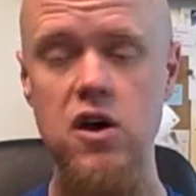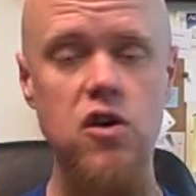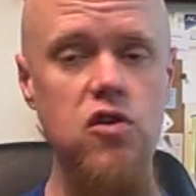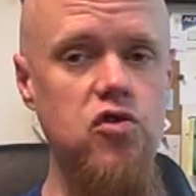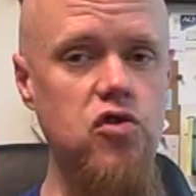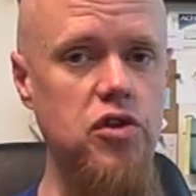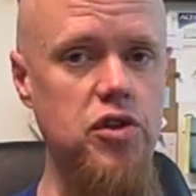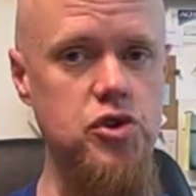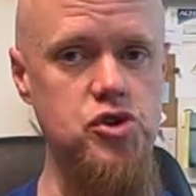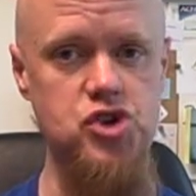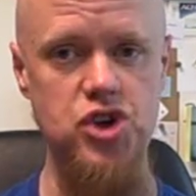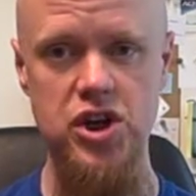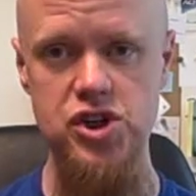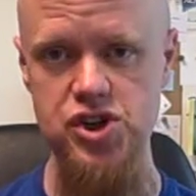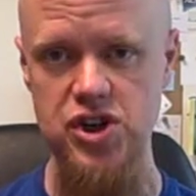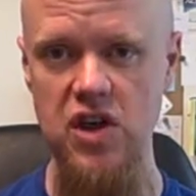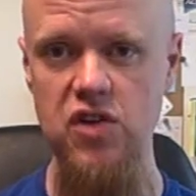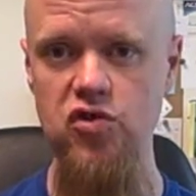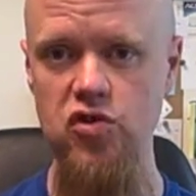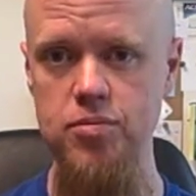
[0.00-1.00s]
So the
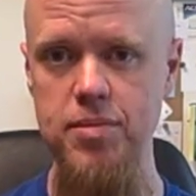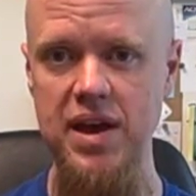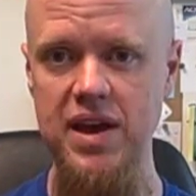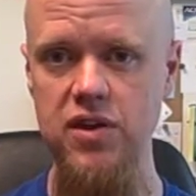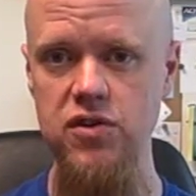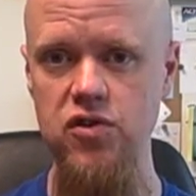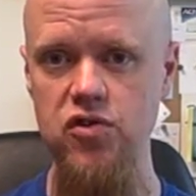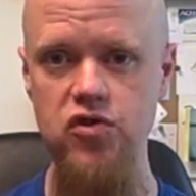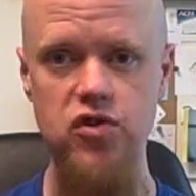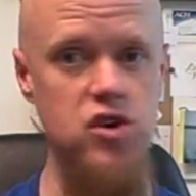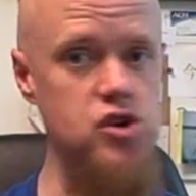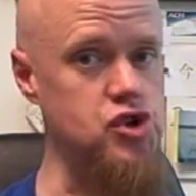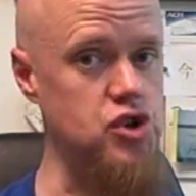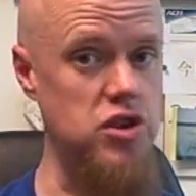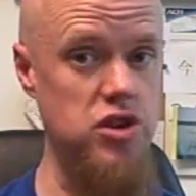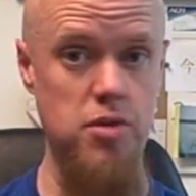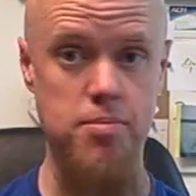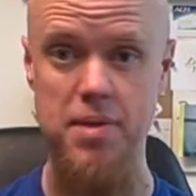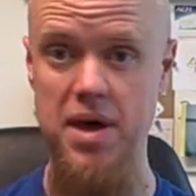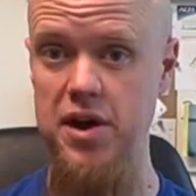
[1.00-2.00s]
judge has to make a
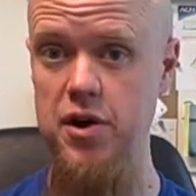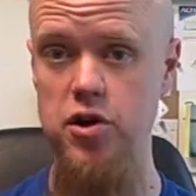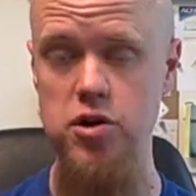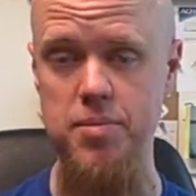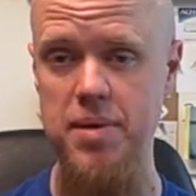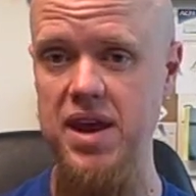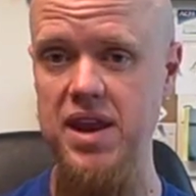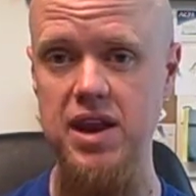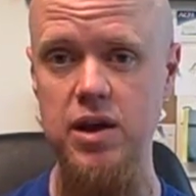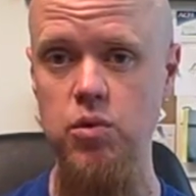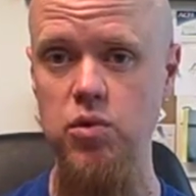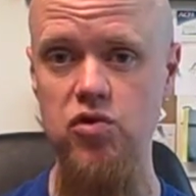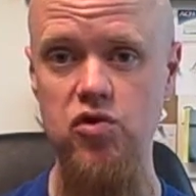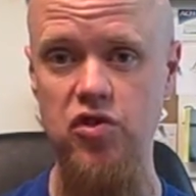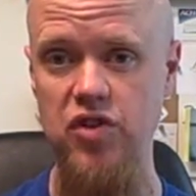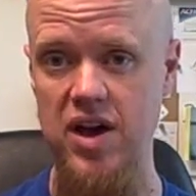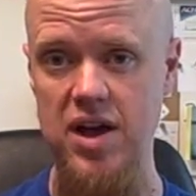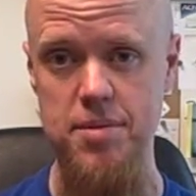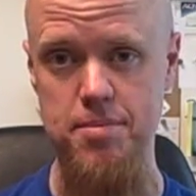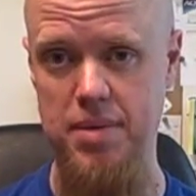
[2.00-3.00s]
decision the better debating was
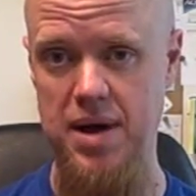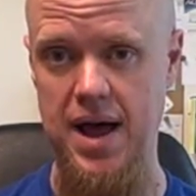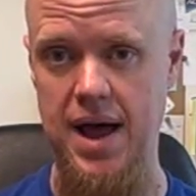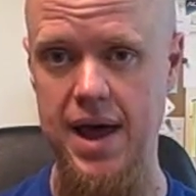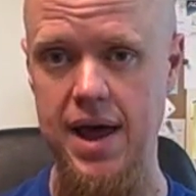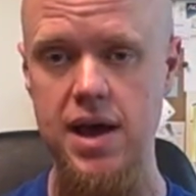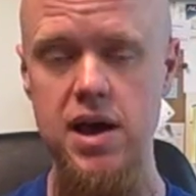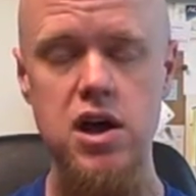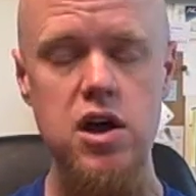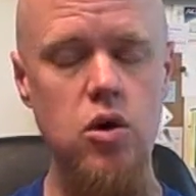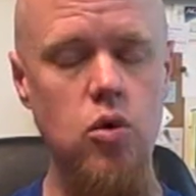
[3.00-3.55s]
done by.